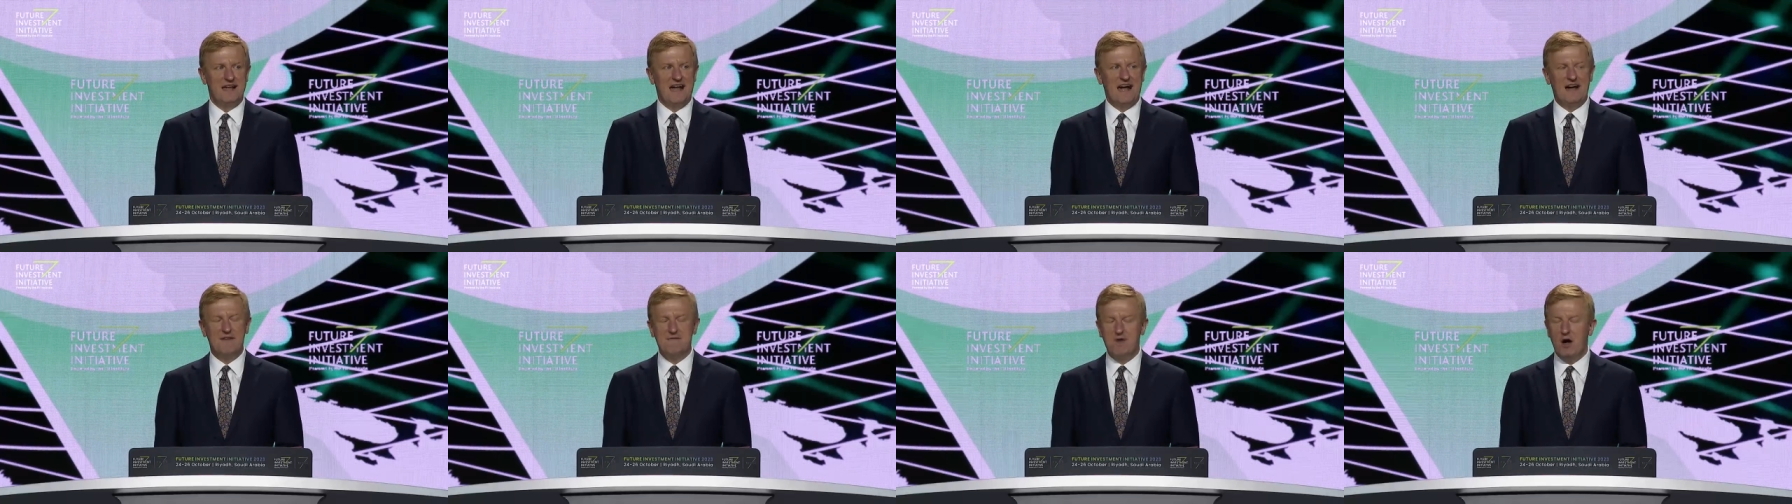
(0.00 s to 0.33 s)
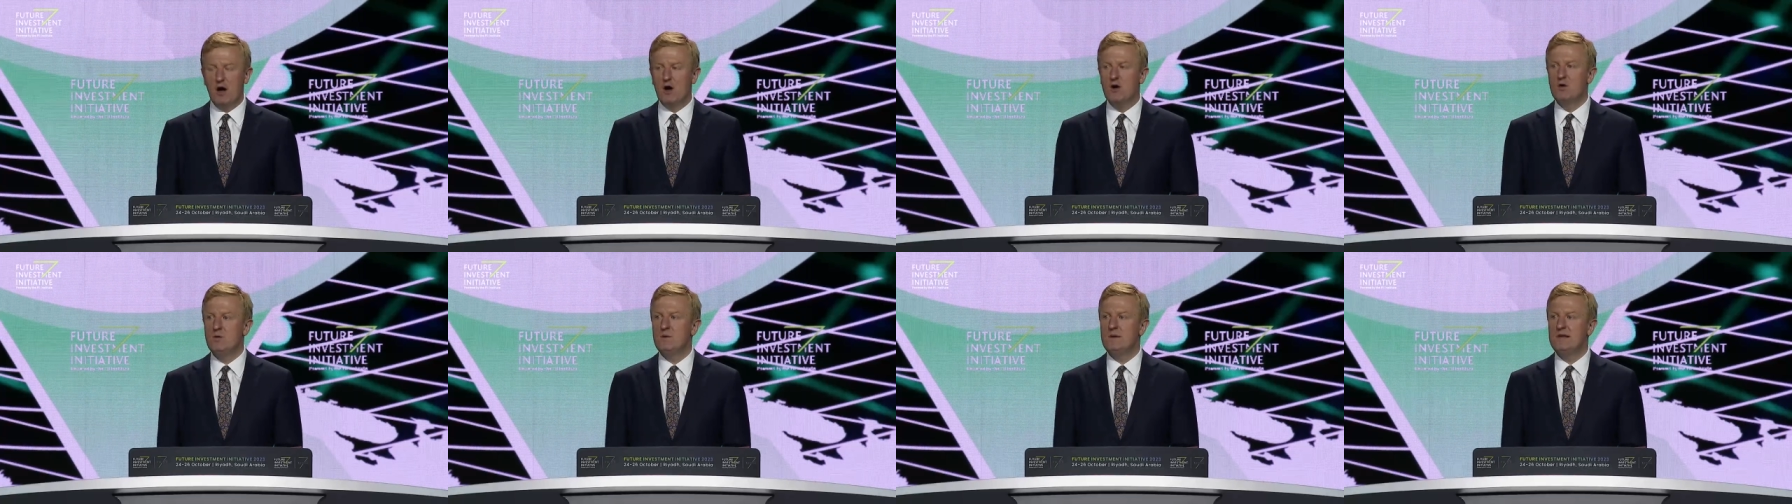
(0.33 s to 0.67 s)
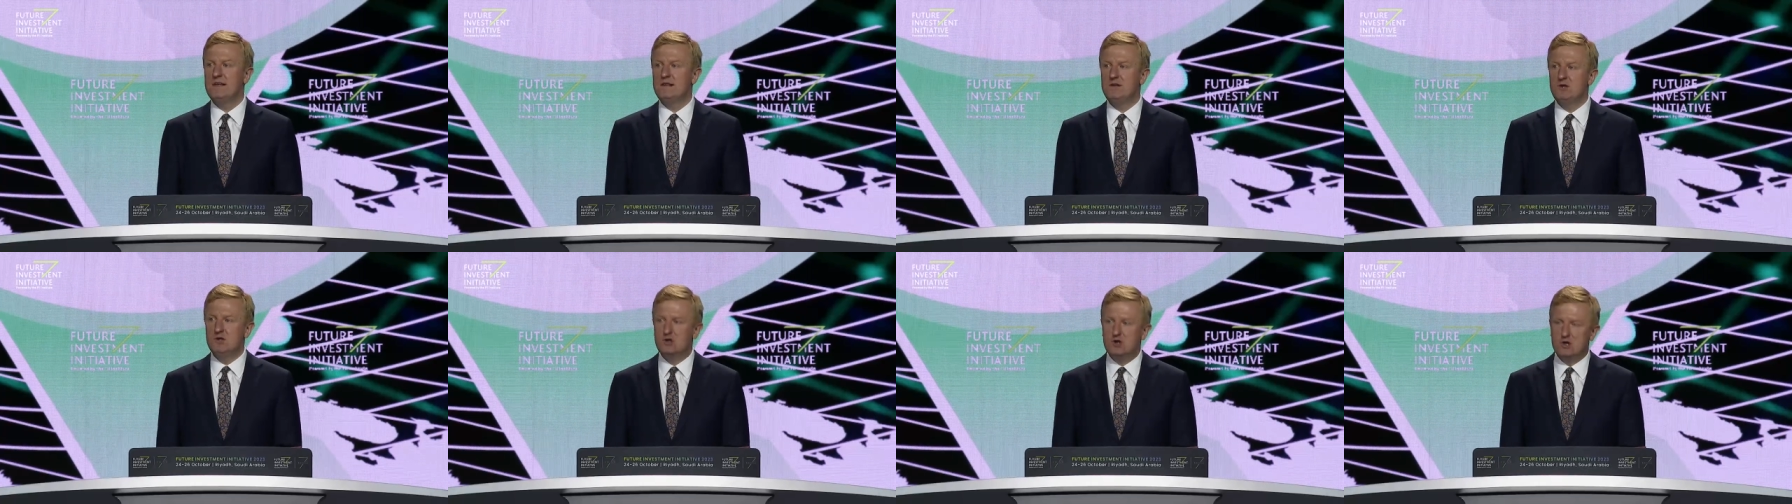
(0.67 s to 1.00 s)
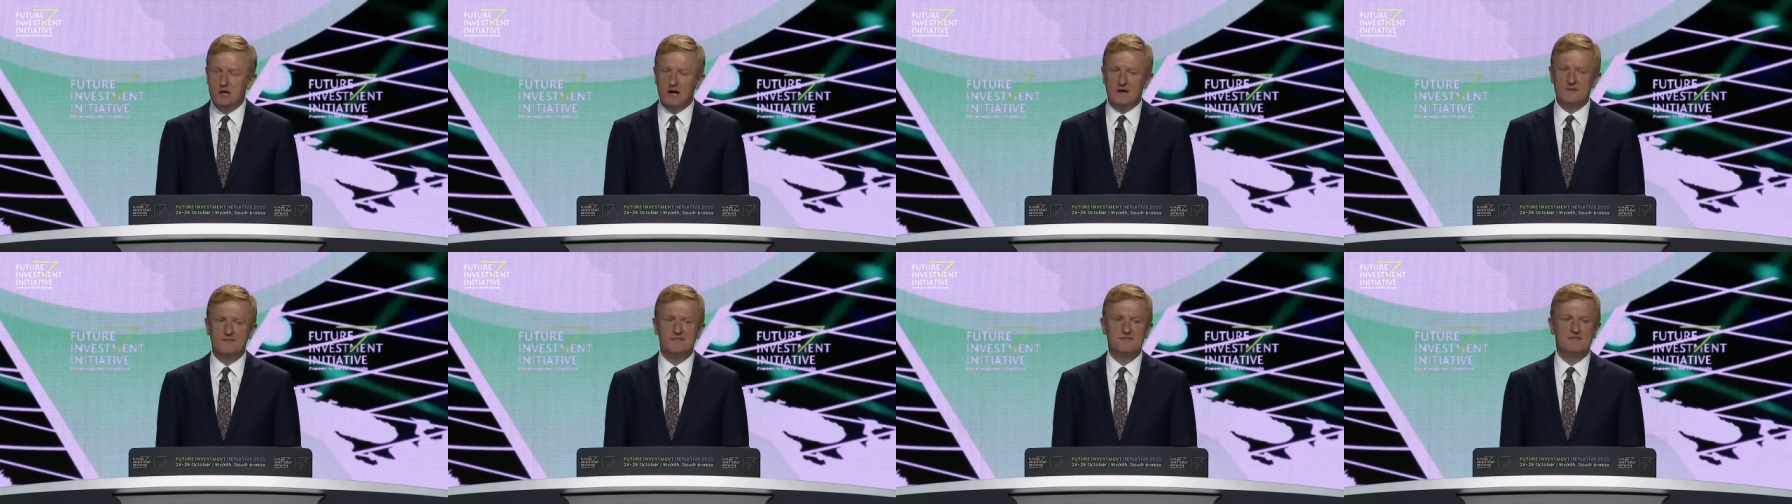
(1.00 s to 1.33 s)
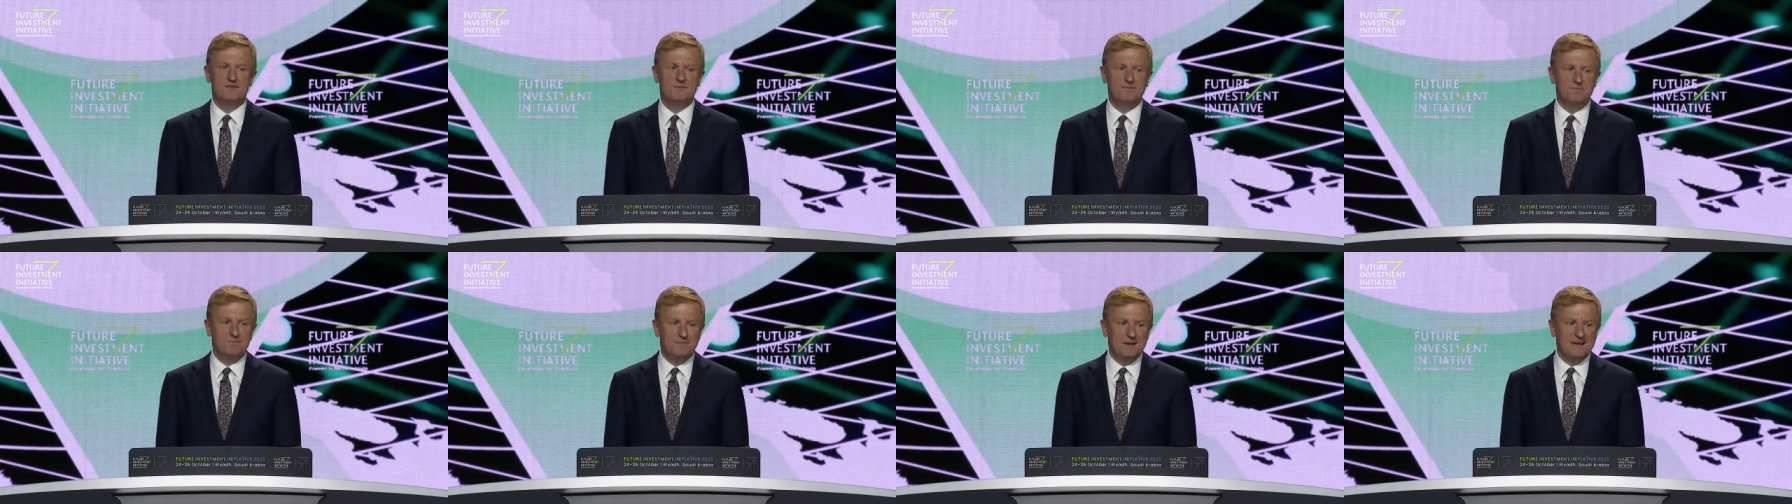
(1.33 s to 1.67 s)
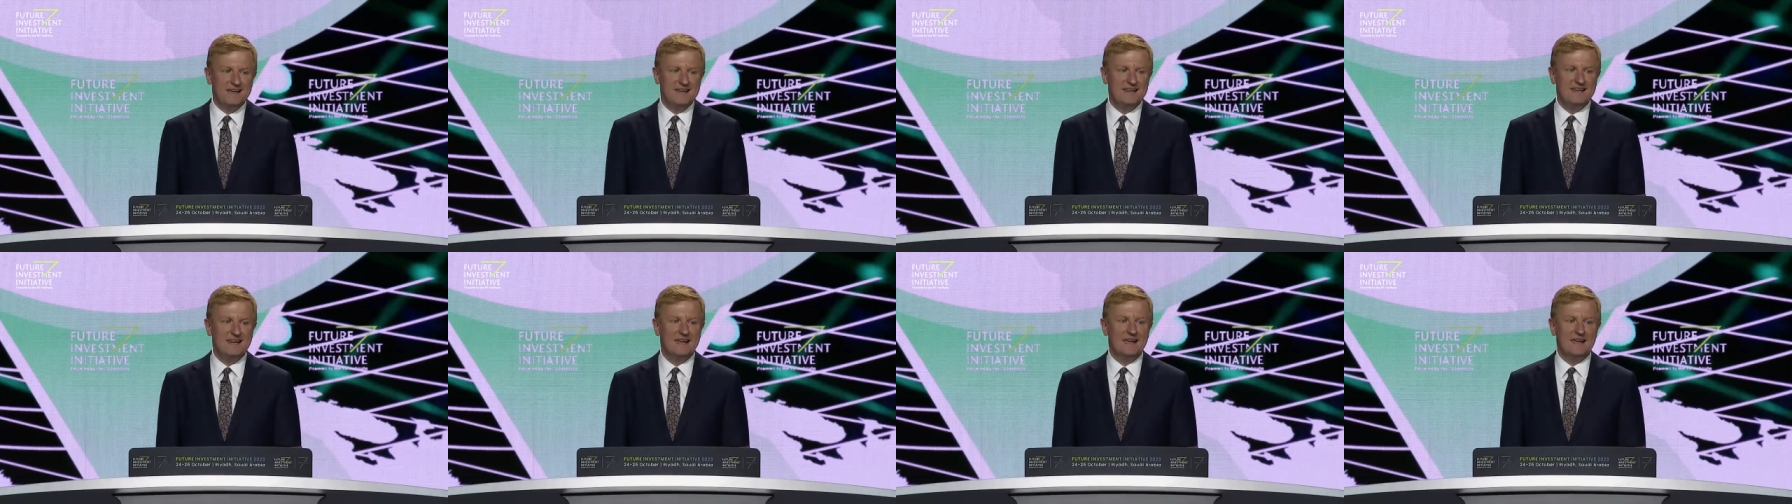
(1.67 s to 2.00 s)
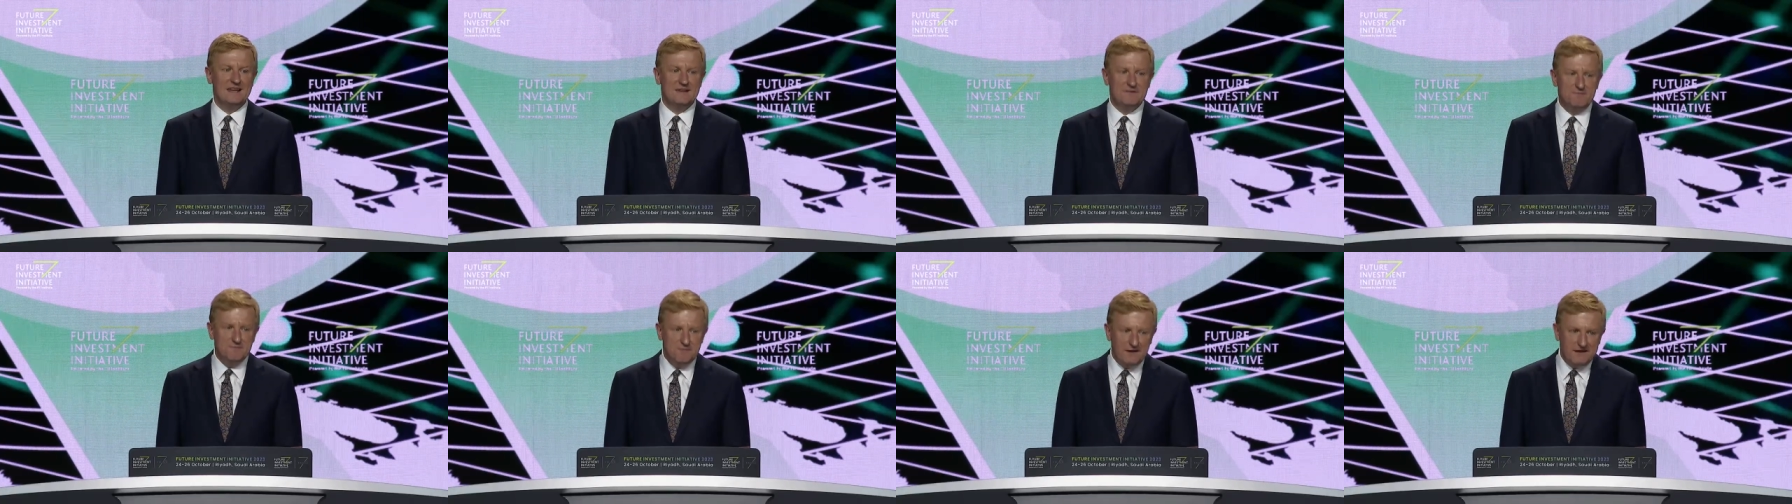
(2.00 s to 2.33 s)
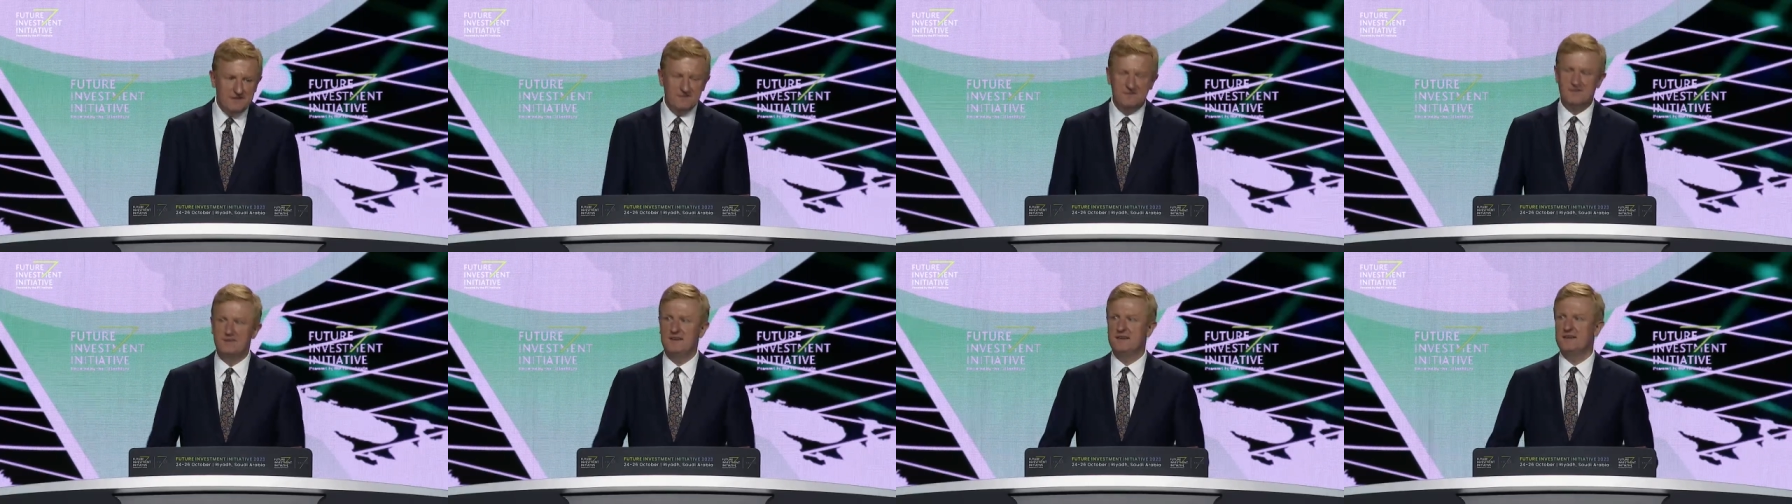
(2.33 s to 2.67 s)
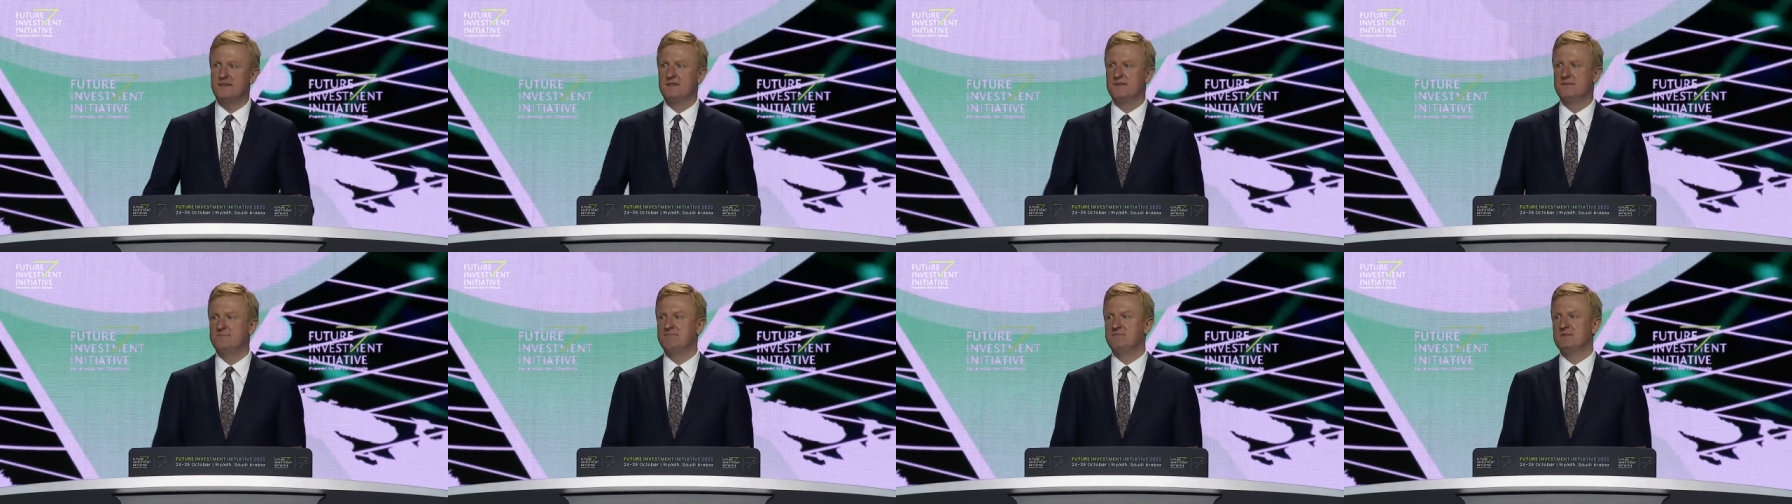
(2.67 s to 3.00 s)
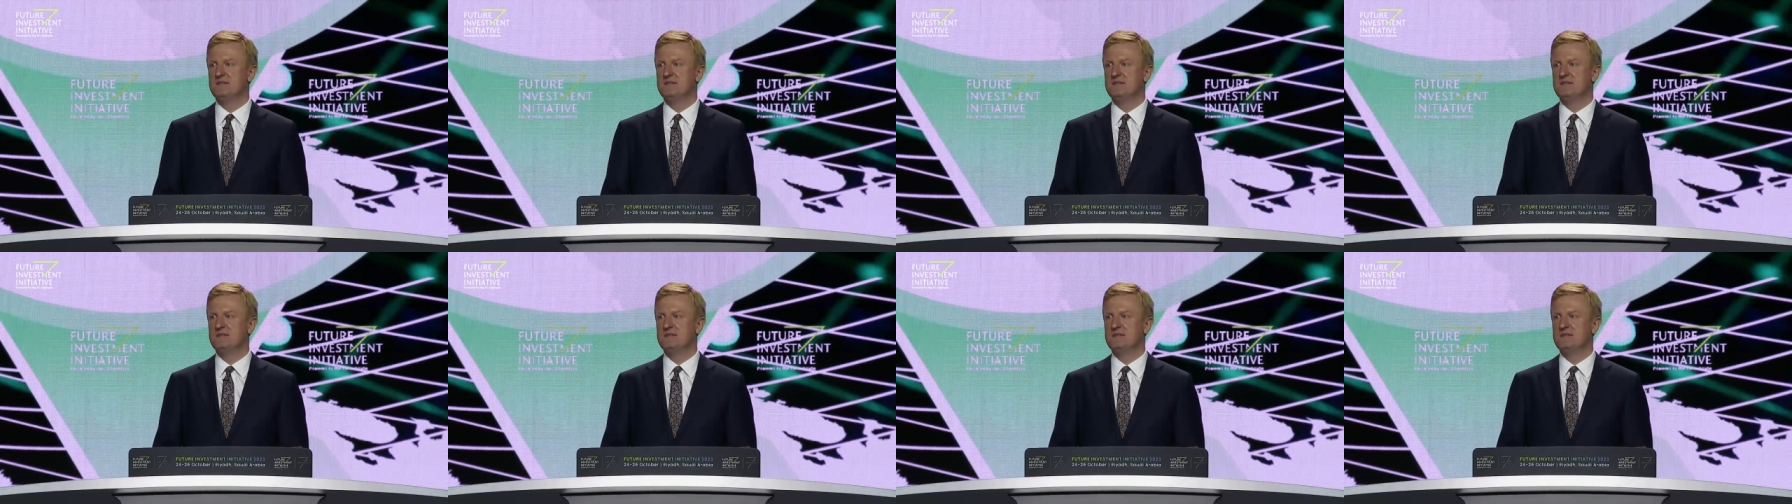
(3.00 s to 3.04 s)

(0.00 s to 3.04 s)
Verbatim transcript: have only just been invented,